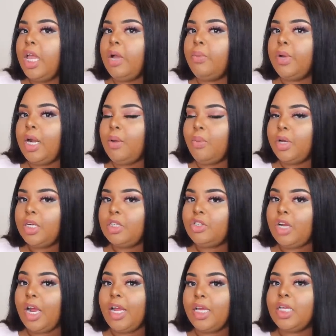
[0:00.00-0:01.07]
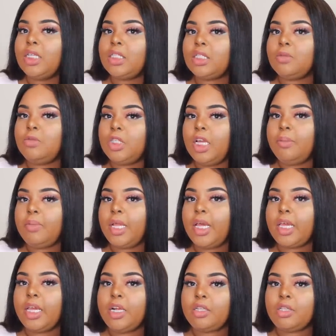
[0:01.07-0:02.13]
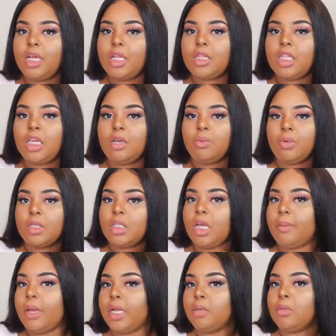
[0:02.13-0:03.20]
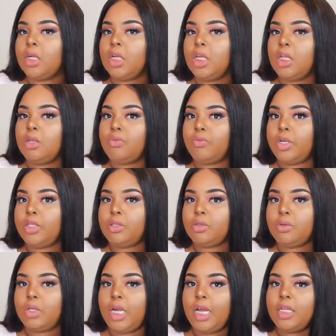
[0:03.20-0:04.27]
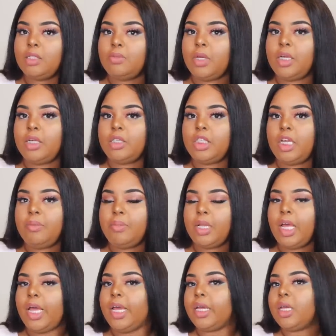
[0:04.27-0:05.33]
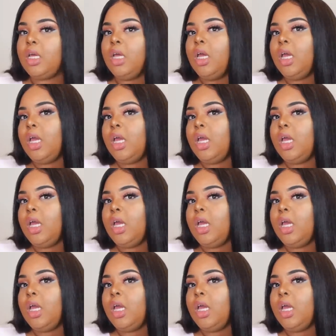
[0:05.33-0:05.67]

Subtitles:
And what I want to try is some jet black hair. So I think one time I am going to either rinse or dye some hair jet black.